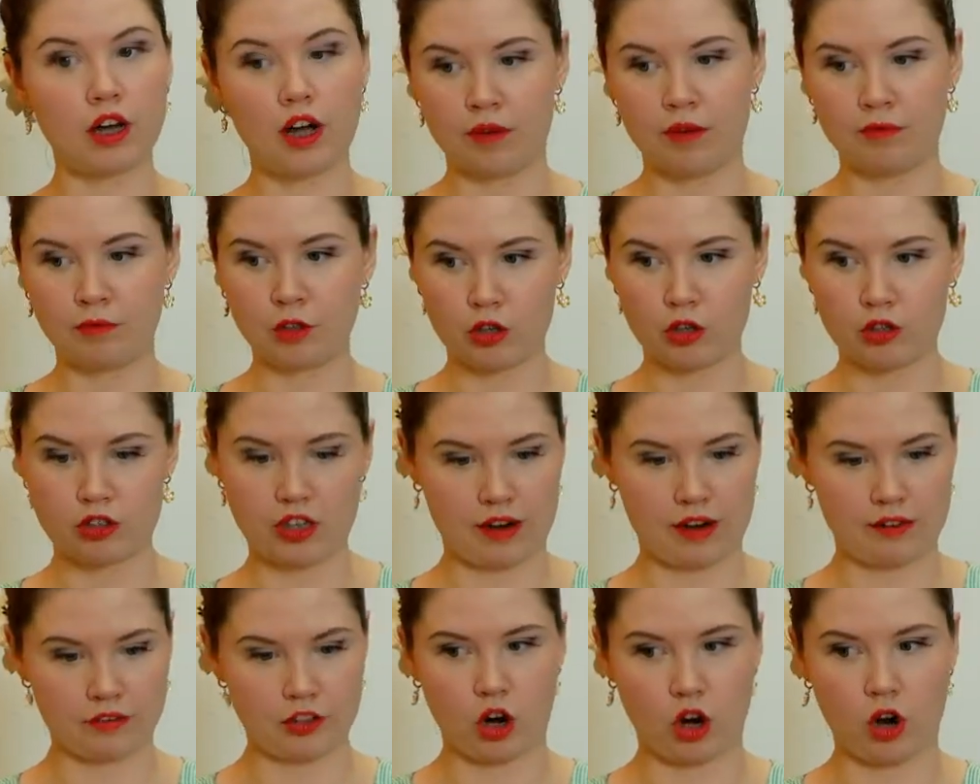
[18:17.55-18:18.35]
I'm going to
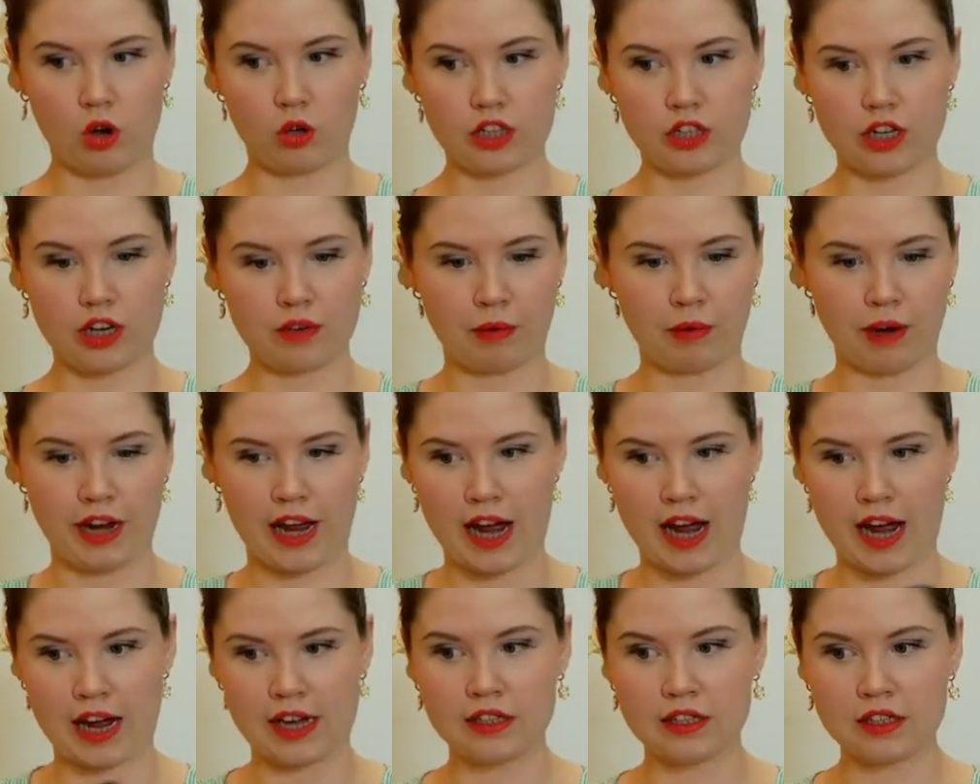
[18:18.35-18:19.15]
have to hold it in my
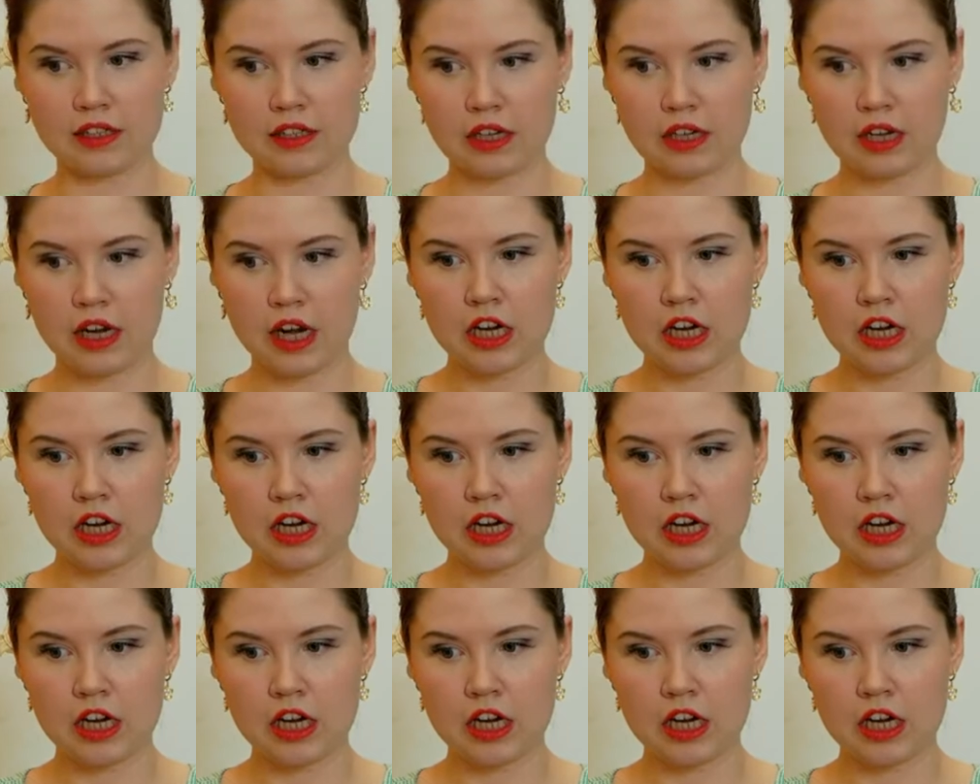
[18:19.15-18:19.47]
hand.